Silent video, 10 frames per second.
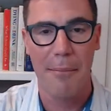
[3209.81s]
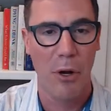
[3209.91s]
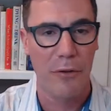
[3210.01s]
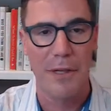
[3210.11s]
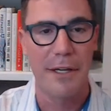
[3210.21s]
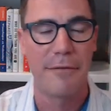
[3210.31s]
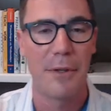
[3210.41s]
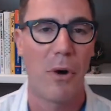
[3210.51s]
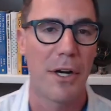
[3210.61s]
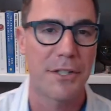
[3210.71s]
both live in
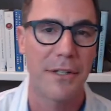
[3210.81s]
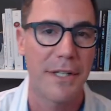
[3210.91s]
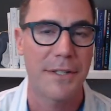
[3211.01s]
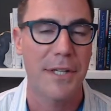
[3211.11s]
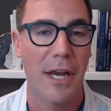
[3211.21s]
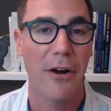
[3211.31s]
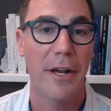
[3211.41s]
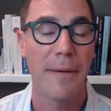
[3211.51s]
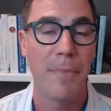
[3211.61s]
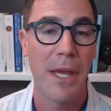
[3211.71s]
the washington d.c
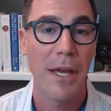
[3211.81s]
area